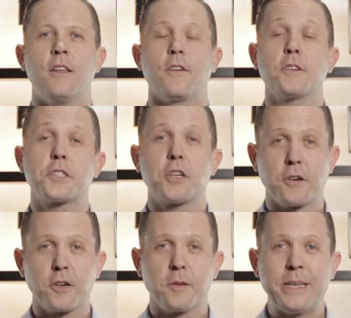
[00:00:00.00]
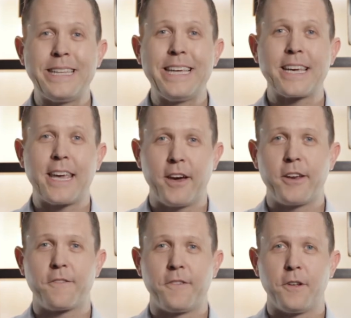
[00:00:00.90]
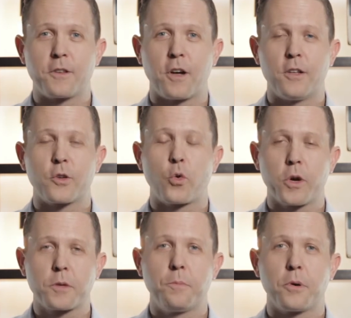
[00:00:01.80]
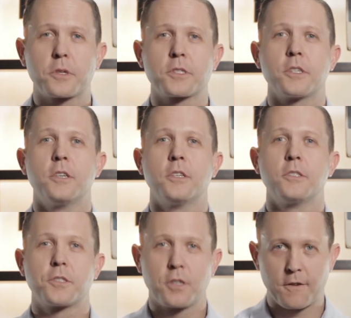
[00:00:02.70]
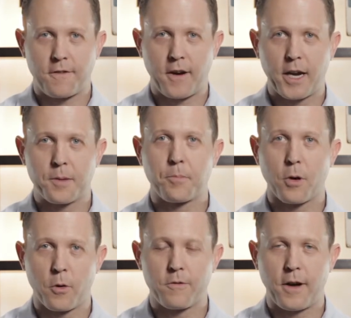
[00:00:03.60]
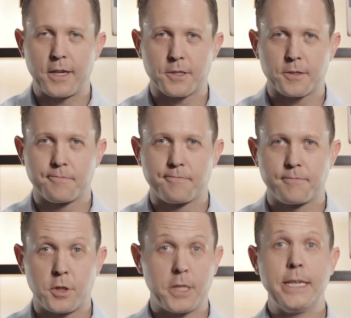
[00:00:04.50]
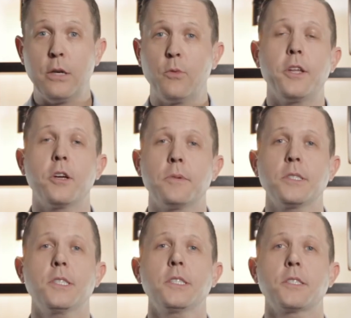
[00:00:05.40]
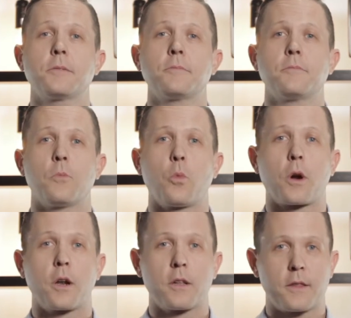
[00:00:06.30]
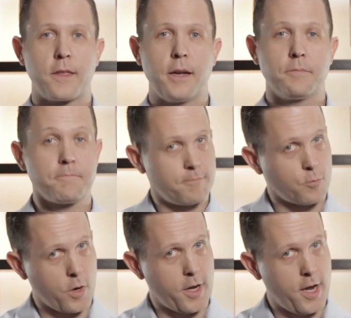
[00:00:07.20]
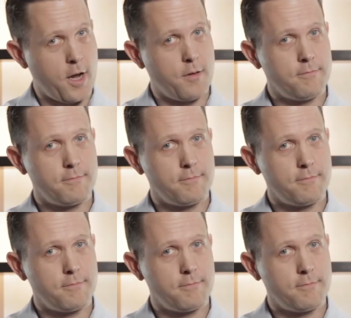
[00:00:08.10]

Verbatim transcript: There is a term in the accounting field called QuickBooks Certified Pro Advisor. Do you need one in your business? We're going to look at that right now.